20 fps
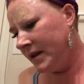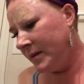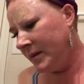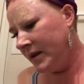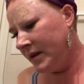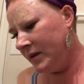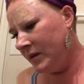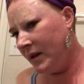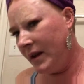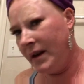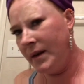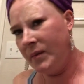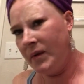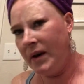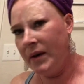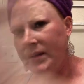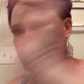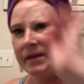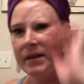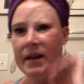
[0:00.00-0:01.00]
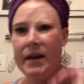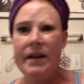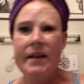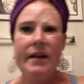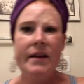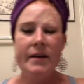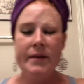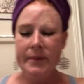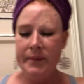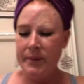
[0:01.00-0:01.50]
my little eyebrow aside
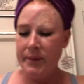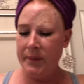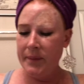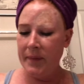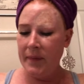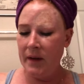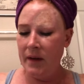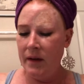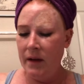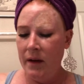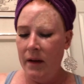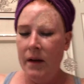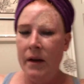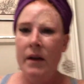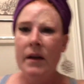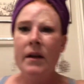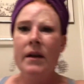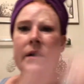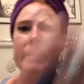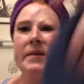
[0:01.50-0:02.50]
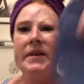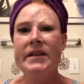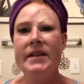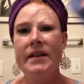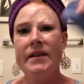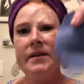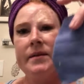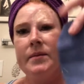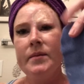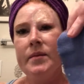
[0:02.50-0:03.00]
there. And I'm going to
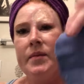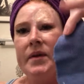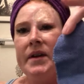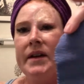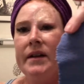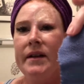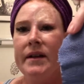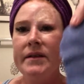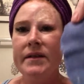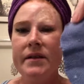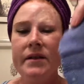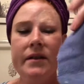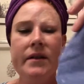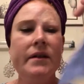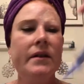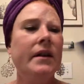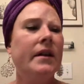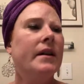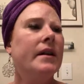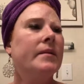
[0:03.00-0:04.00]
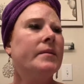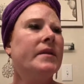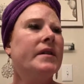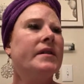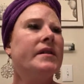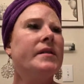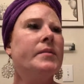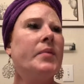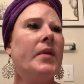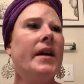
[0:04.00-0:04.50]
take some pre-cleanser and I'm going to
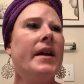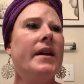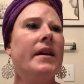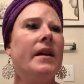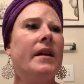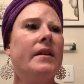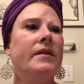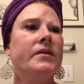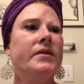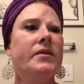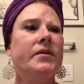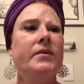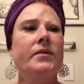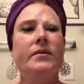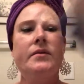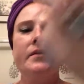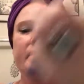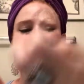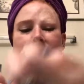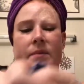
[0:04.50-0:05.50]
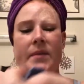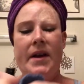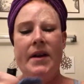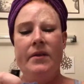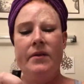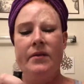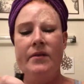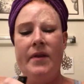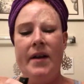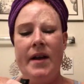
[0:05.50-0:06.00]
spray it onto this
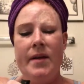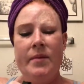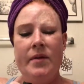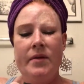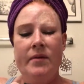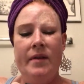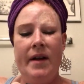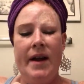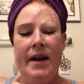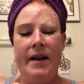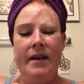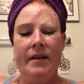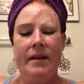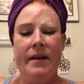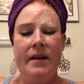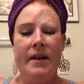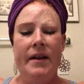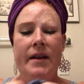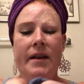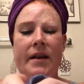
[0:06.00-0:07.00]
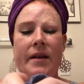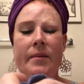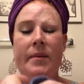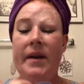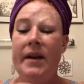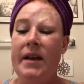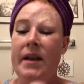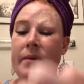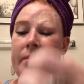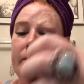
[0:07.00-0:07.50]
microfiber rag that I keep.
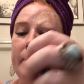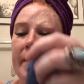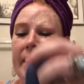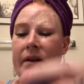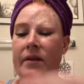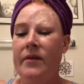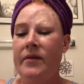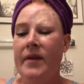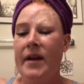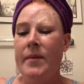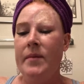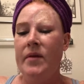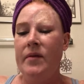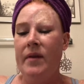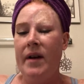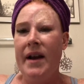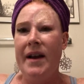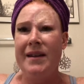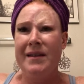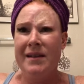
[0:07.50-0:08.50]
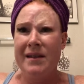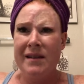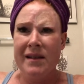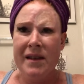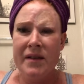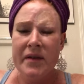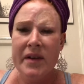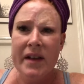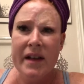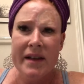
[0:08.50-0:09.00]
I keep microfiber rags because
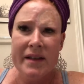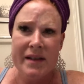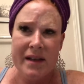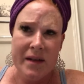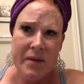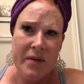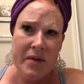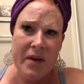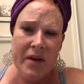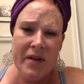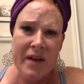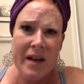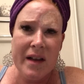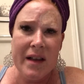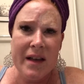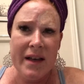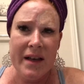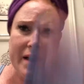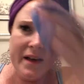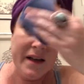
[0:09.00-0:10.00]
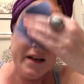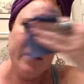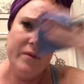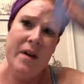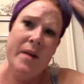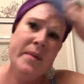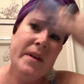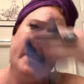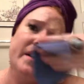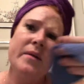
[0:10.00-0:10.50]
I realize, like, with all the cleaning and
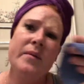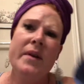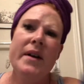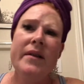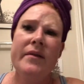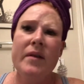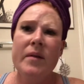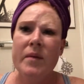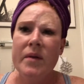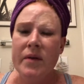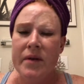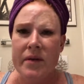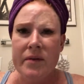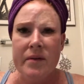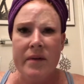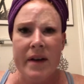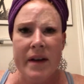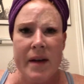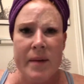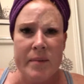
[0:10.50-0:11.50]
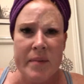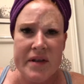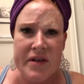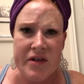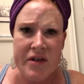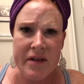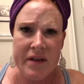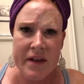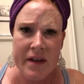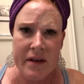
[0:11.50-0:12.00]
rubbing and whatever, I'm going through like a
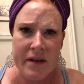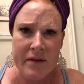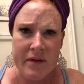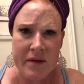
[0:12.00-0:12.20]
bajillion